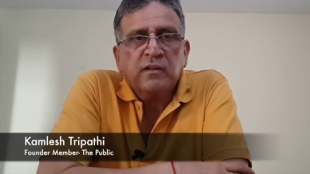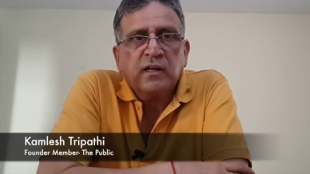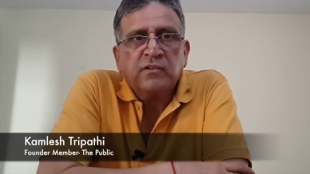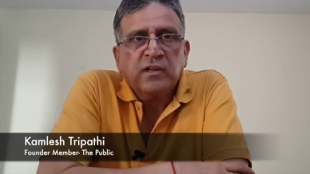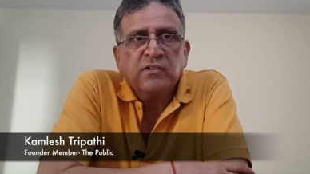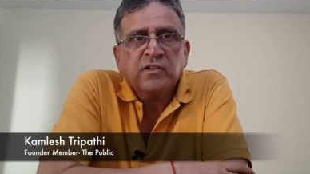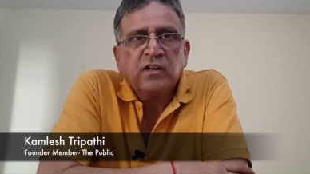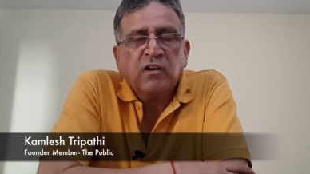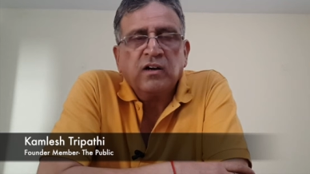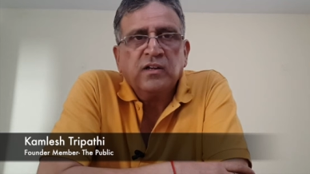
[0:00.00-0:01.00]
that things
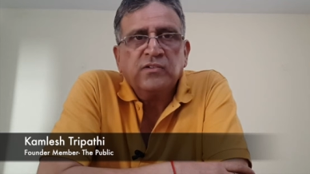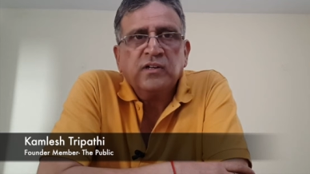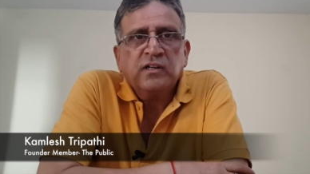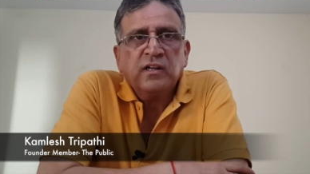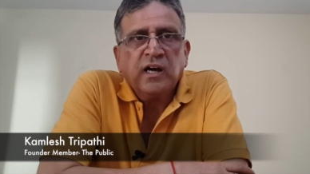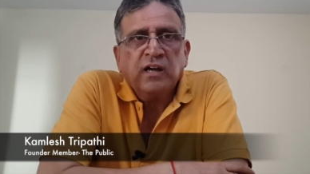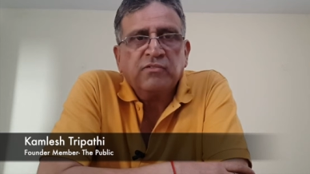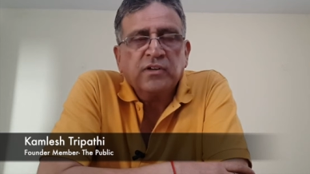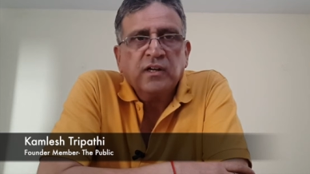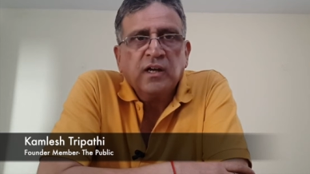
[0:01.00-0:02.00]
are not easy in life